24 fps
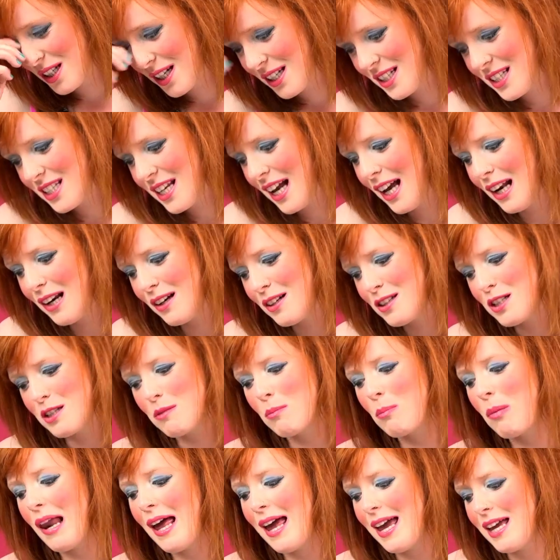I'd tell her to
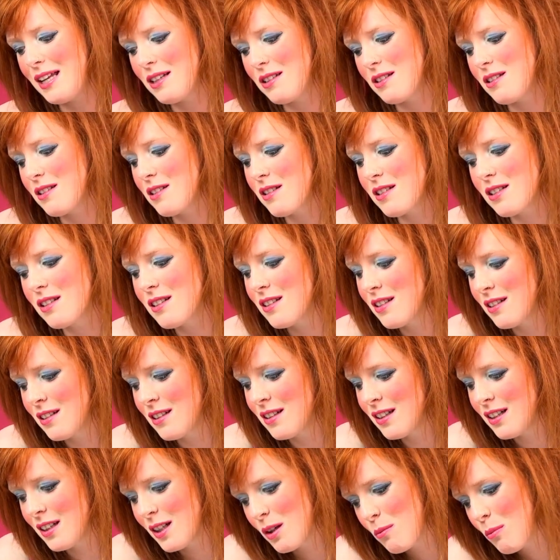blend
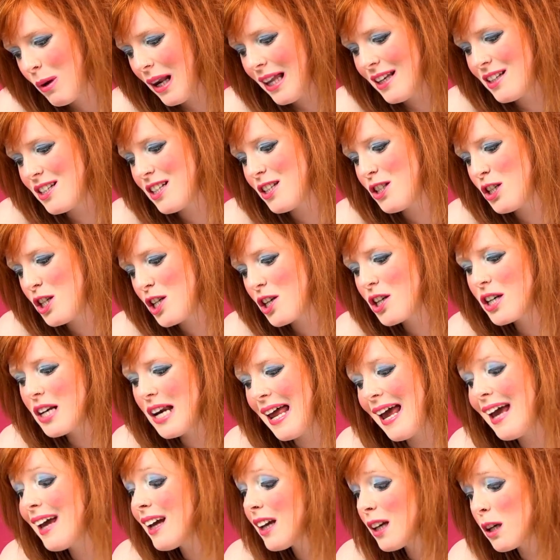into your
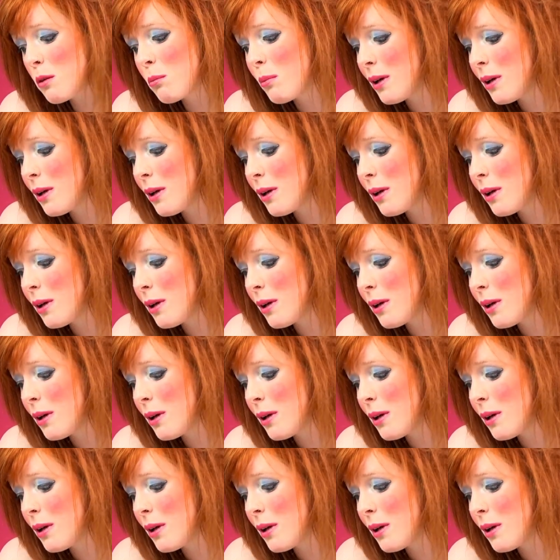neck